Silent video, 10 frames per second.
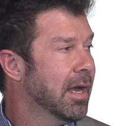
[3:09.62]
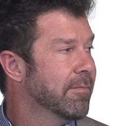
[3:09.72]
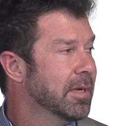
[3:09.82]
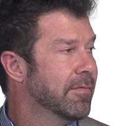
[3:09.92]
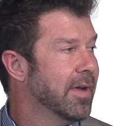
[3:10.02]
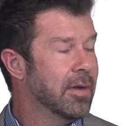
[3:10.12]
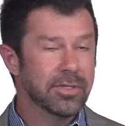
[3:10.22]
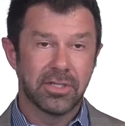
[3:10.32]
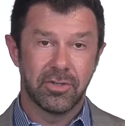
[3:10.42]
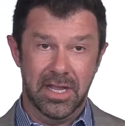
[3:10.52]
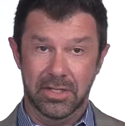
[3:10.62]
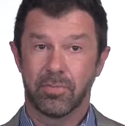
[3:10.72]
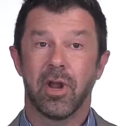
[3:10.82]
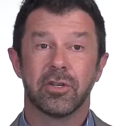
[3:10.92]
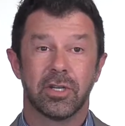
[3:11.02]
I've been involved with Desert AIDS
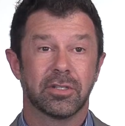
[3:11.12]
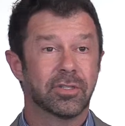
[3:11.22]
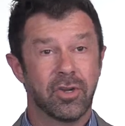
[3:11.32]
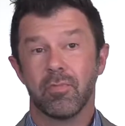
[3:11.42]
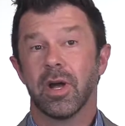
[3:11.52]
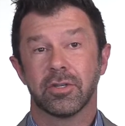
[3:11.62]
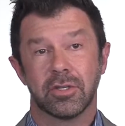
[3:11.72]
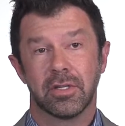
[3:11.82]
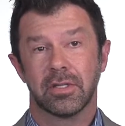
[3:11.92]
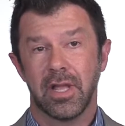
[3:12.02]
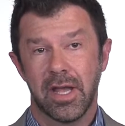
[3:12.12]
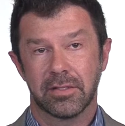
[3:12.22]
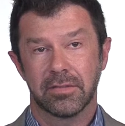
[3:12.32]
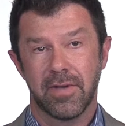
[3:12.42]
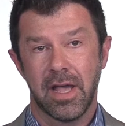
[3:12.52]
Project so much in the
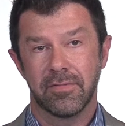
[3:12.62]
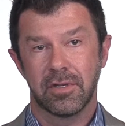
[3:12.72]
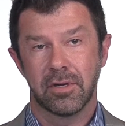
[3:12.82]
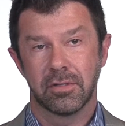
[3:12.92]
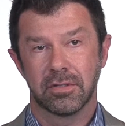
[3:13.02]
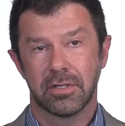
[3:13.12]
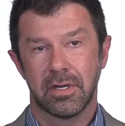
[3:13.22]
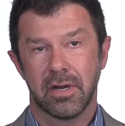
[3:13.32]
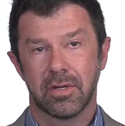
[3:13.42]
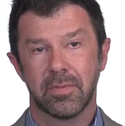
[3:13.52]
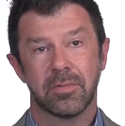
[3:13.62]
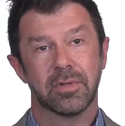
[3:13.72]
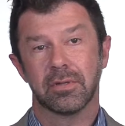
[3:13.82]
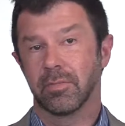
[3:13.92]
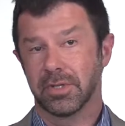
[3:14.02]
last 5 years in our
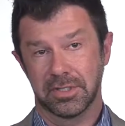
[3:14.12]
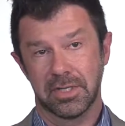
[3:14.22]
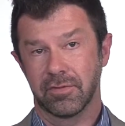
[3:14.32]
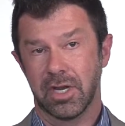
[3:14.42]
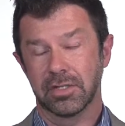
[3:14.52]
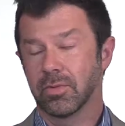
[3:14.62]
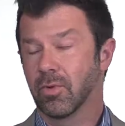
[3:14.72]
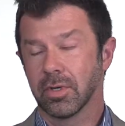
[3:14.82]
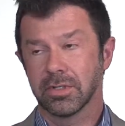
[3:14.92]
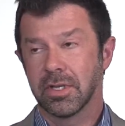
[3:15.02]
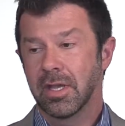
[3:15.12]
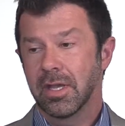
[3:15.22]
commitment with the Steve Chase Awards.